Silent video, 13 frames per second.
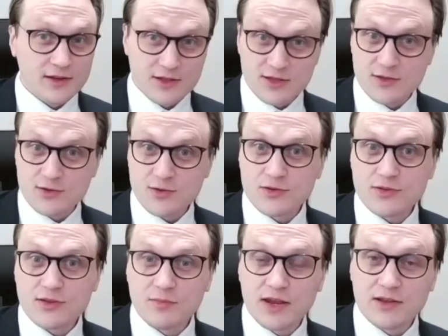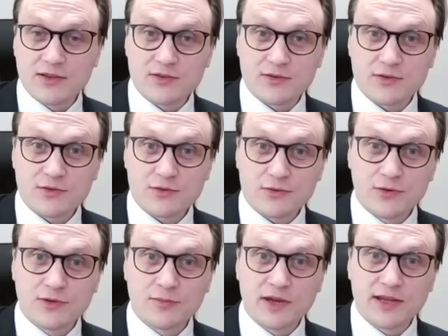the decisions that managers
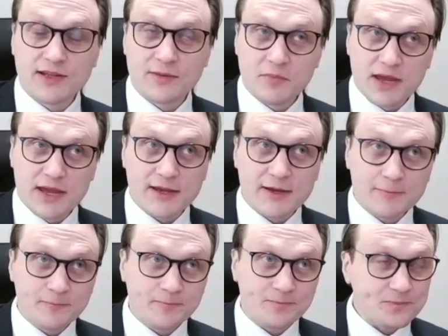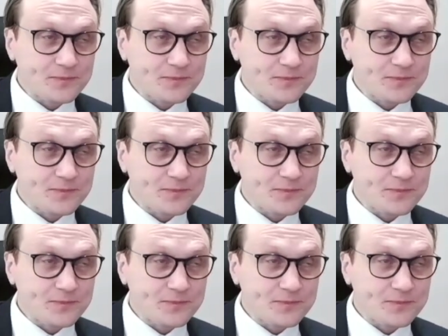ultimately make.